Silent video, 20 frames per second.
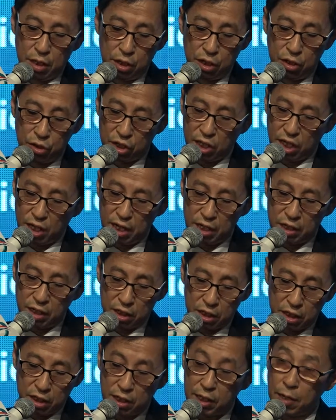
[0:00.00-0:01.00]
New Zealand
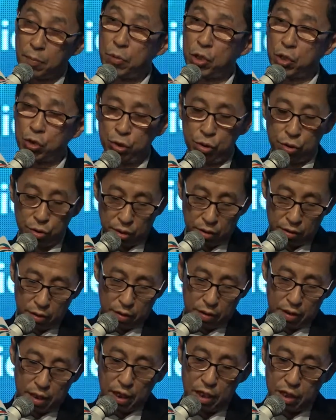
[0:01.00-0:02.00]
is number 2
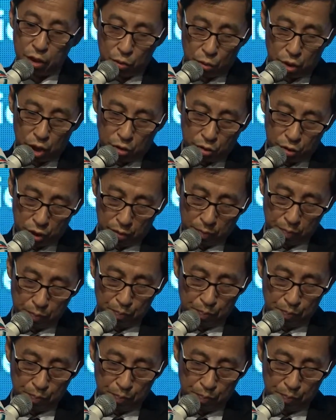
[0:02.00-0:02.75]
in the world.